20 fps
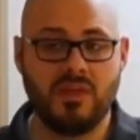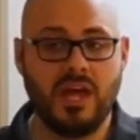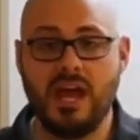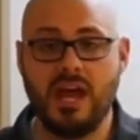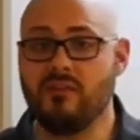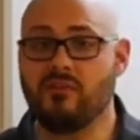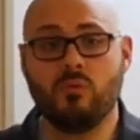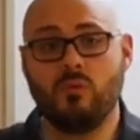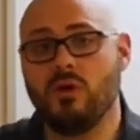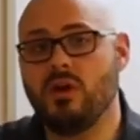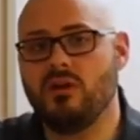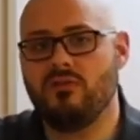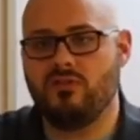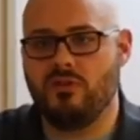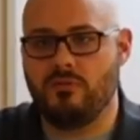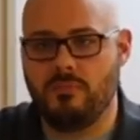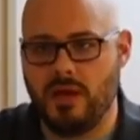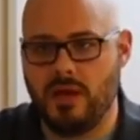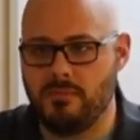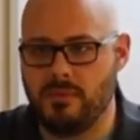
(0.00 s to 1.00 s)
Every one of
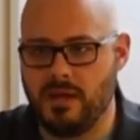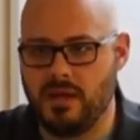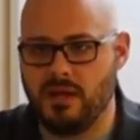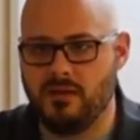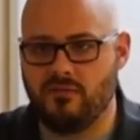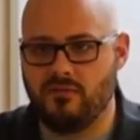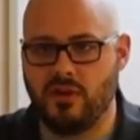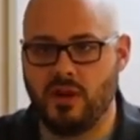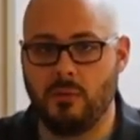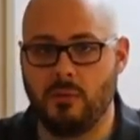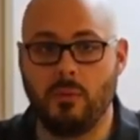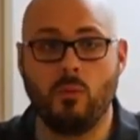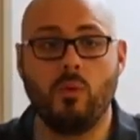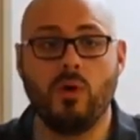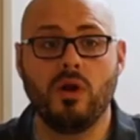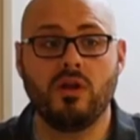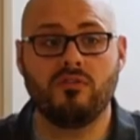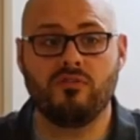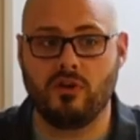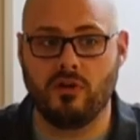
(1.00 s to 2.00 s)
them may be an infidel, but
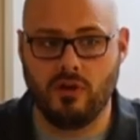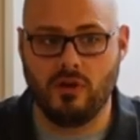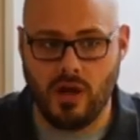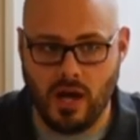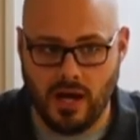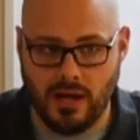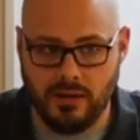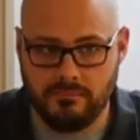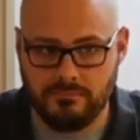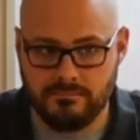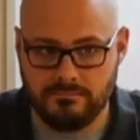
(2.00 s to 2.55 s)
what if they're not?